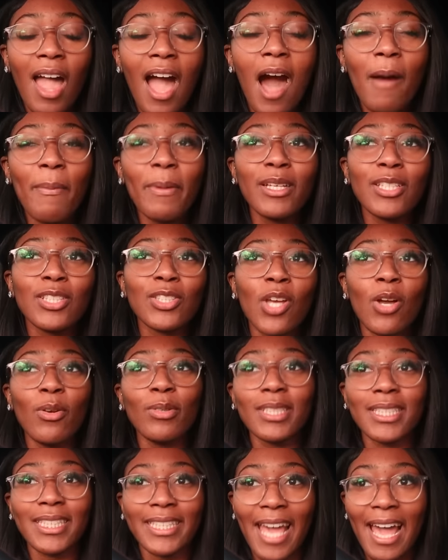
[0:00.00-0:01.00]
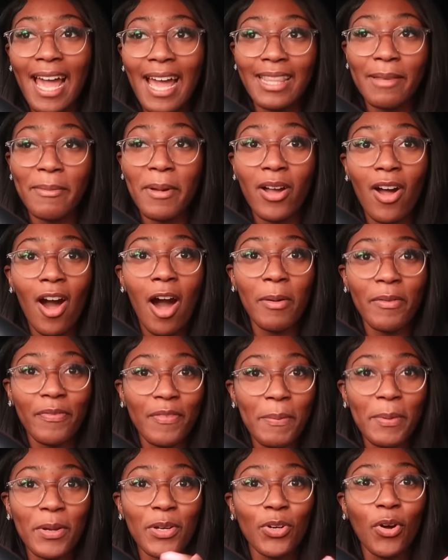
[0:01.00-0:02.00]
I'd be so scared that my car would
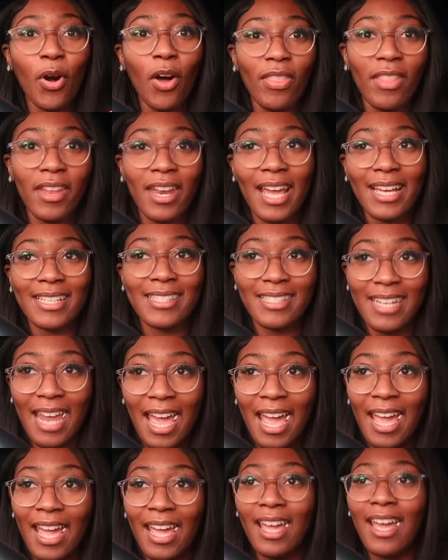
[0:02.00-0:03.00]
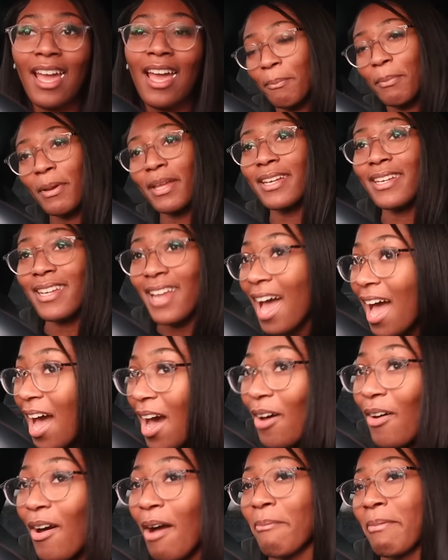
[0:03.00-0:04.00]
flipping gone the next day. But
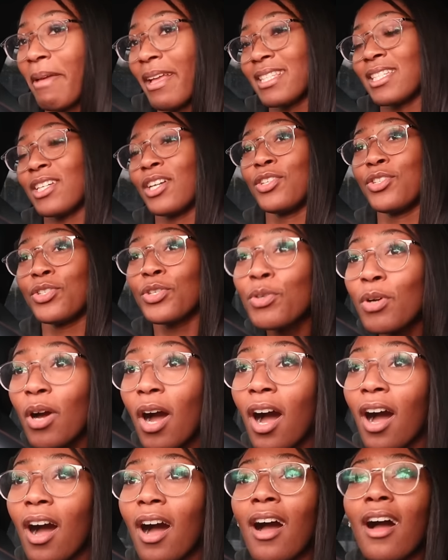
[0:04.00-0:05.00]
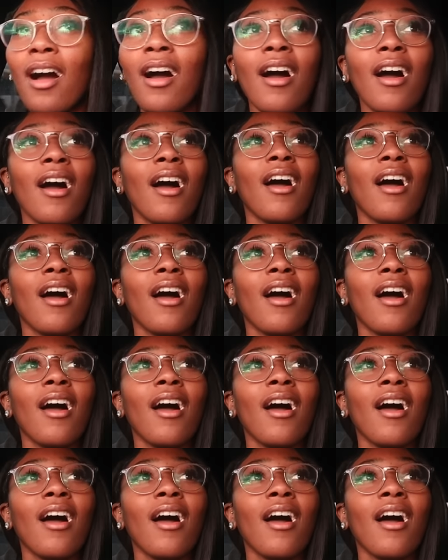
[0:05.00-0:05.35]
now I'm getting a new car.